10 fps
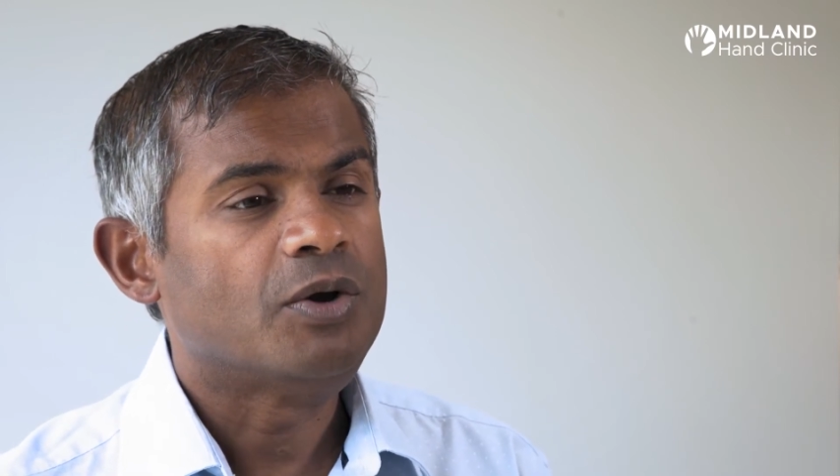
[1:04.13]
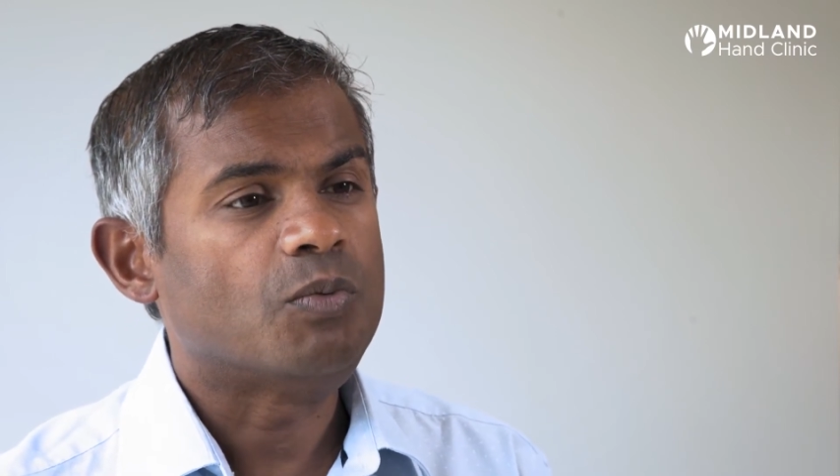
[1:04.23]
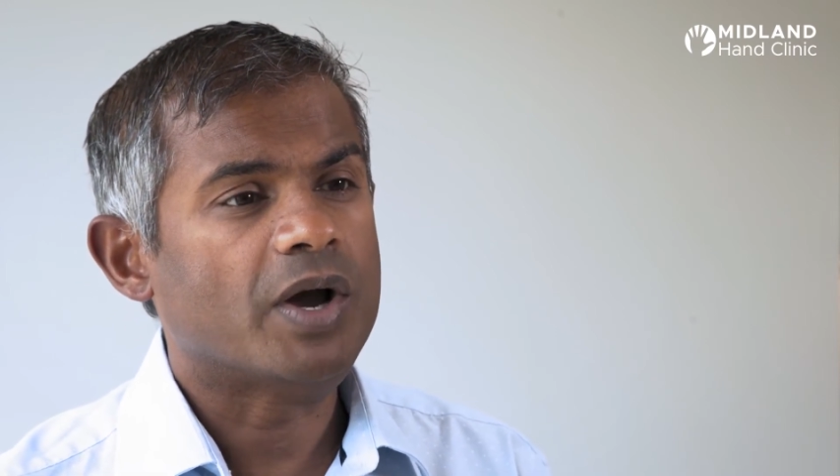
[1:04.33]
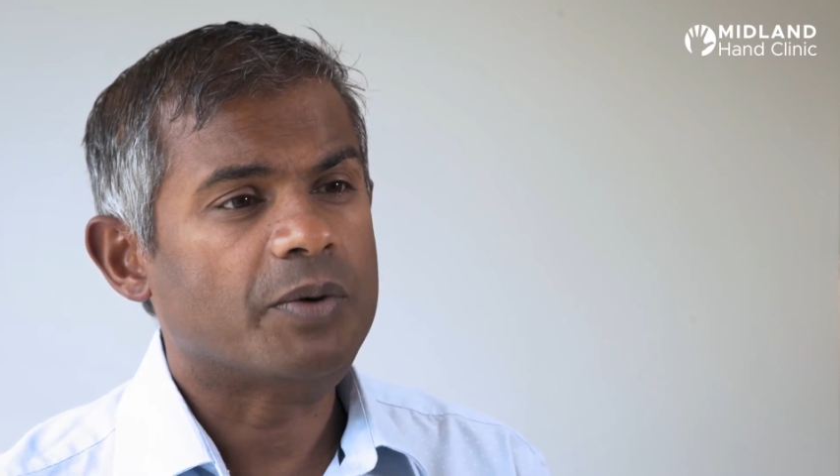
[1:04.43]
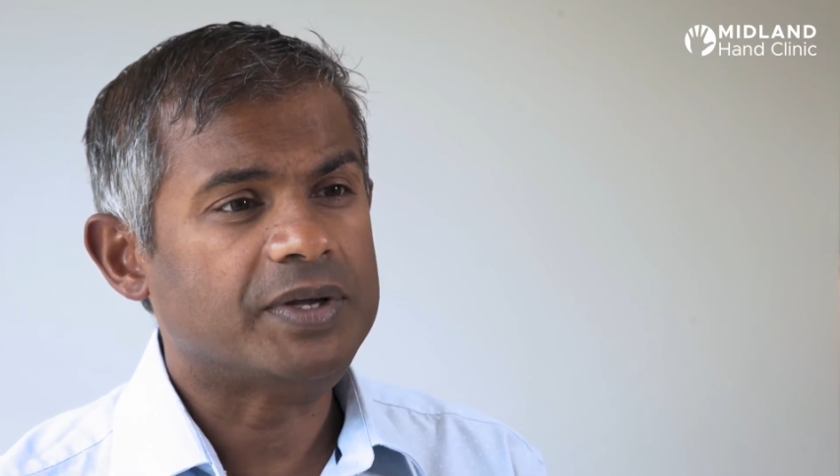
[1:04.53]

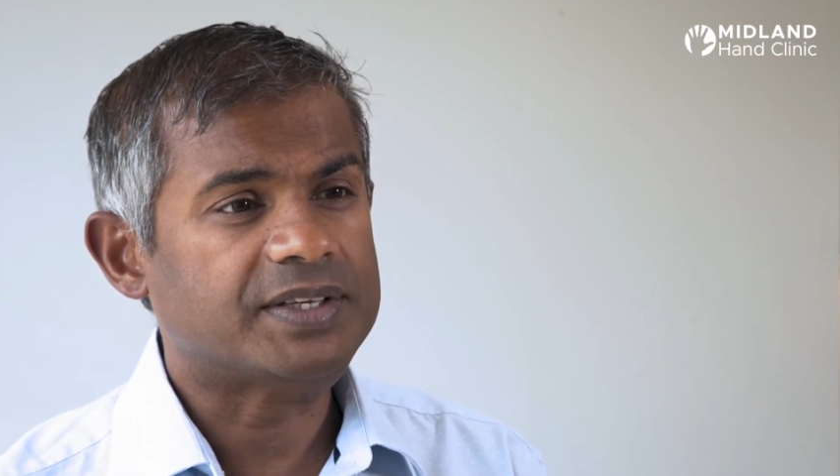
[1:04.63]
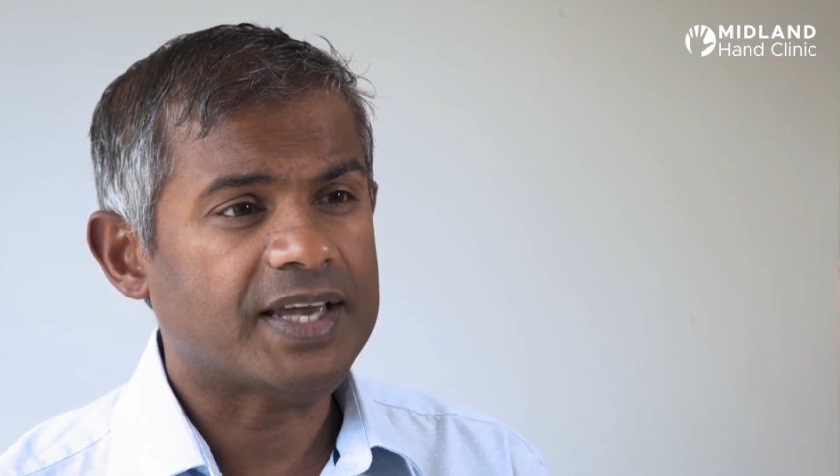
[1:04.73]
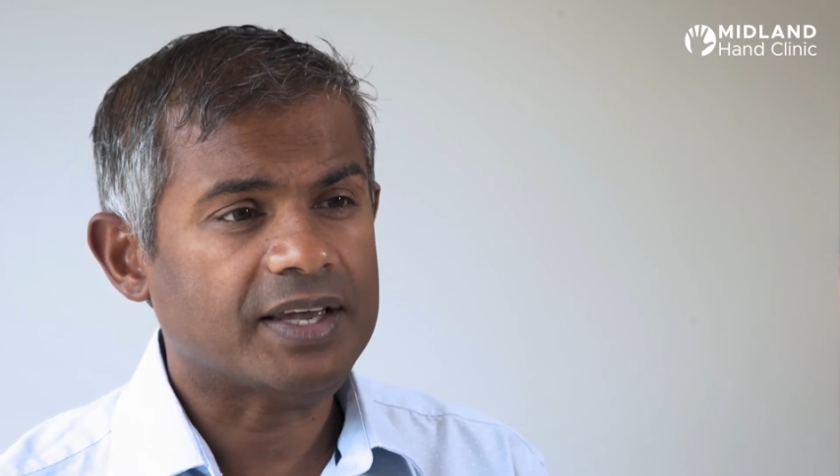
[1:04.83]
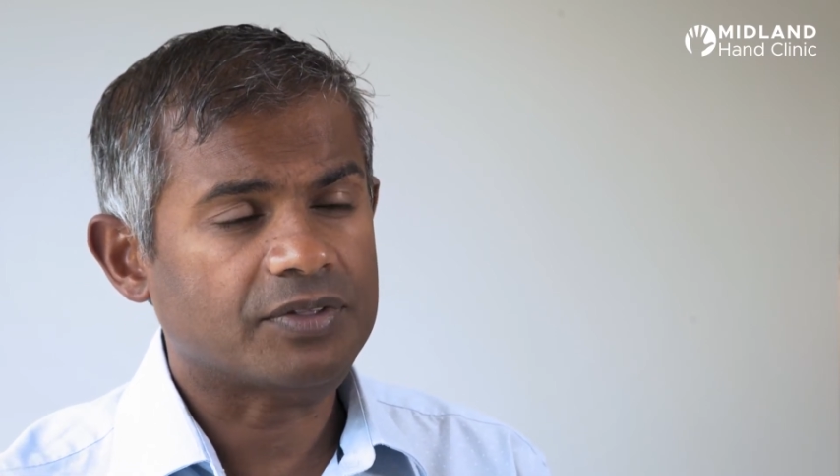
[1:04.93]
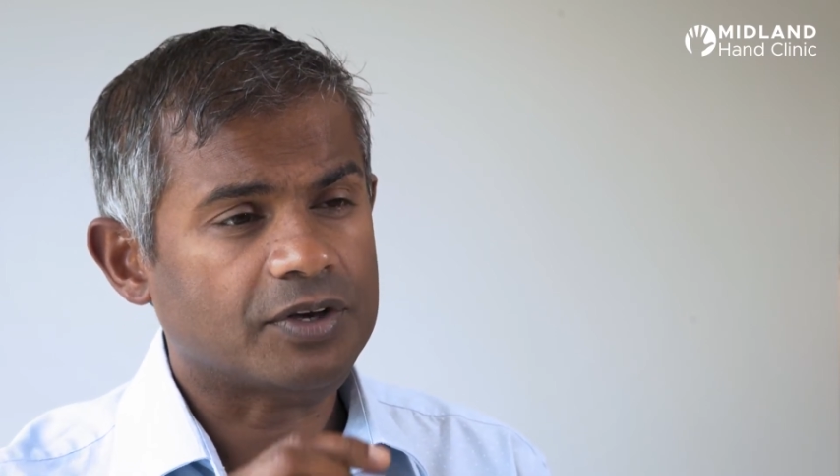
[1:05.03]
where we
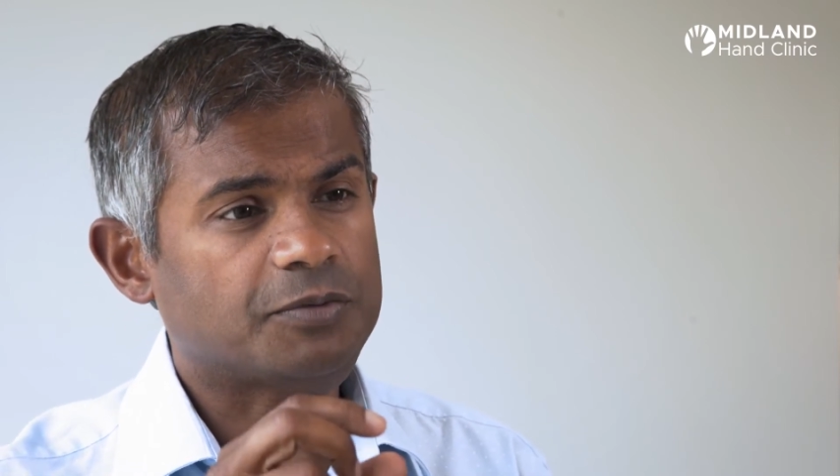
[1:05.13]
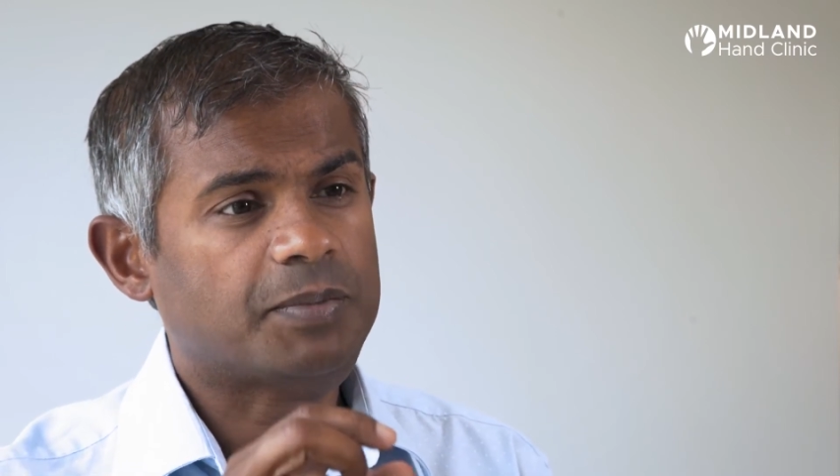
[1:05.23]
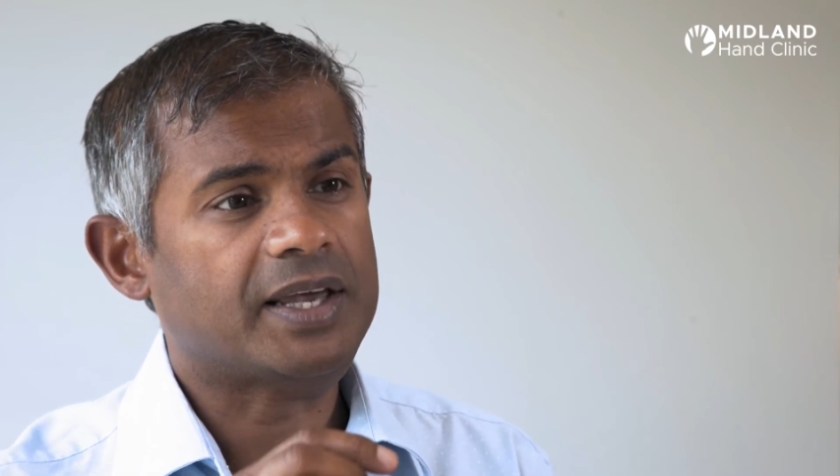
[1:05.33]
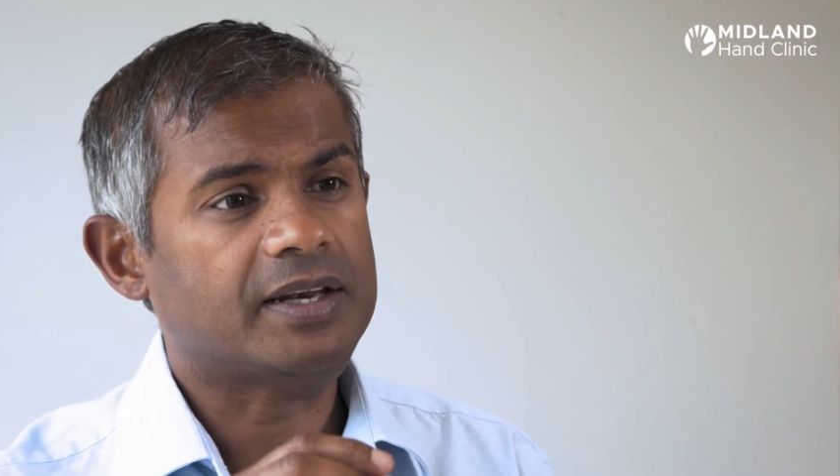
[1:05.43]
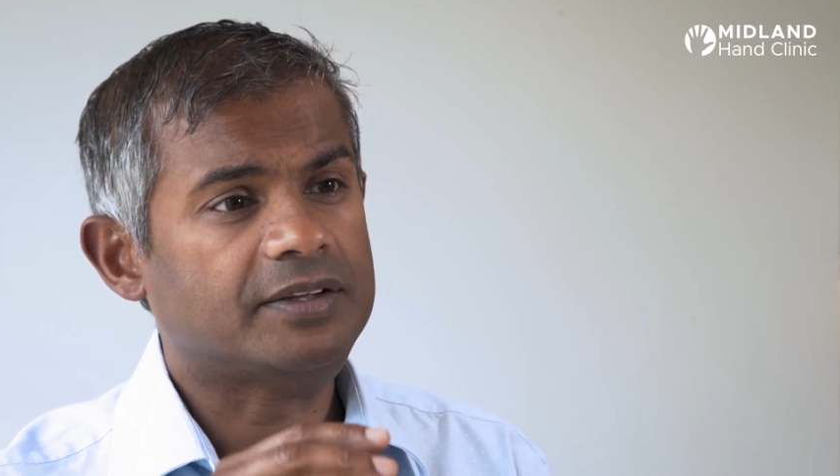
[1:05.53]
take those
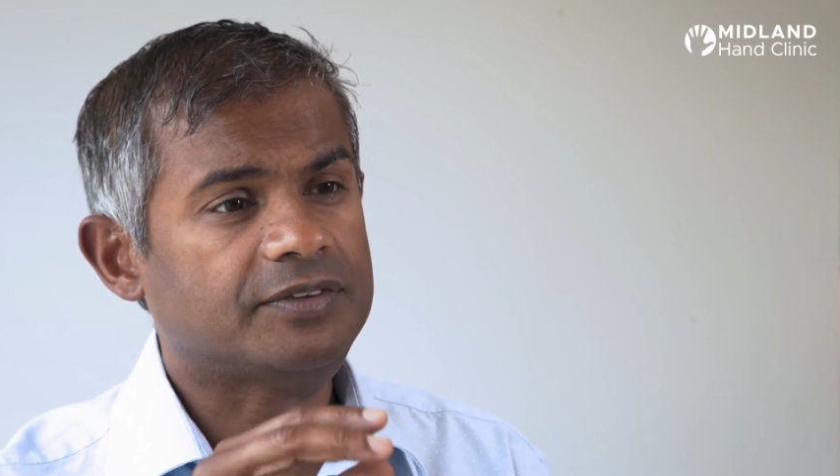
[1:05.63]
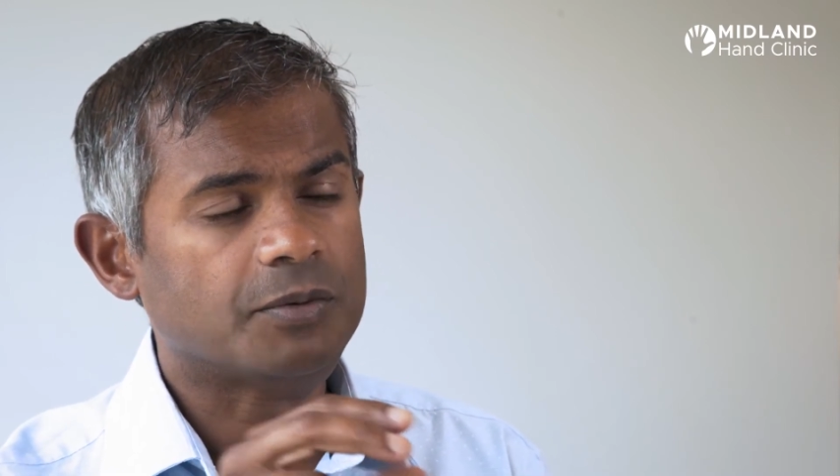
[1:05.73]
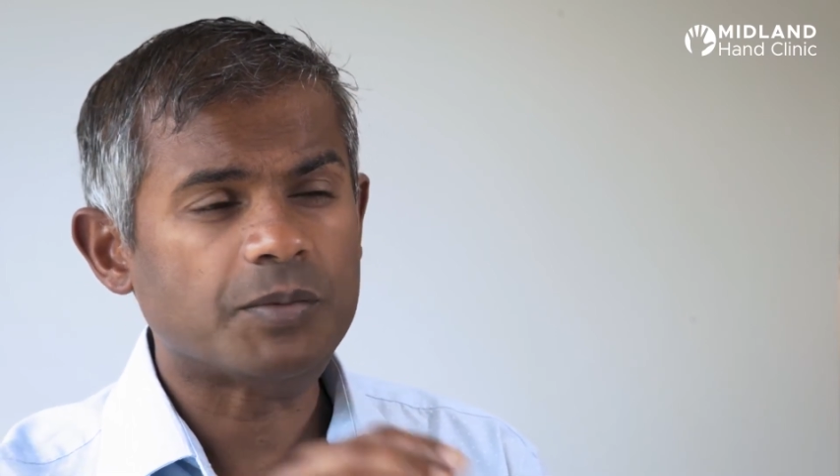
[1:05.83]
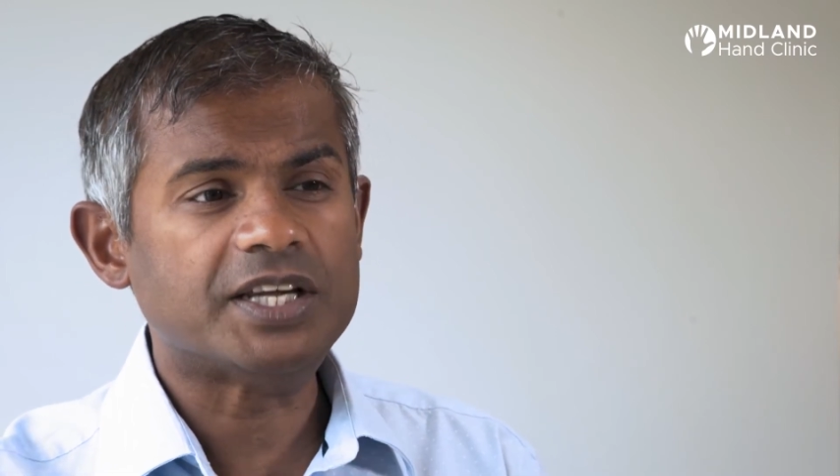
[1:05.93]
platelets and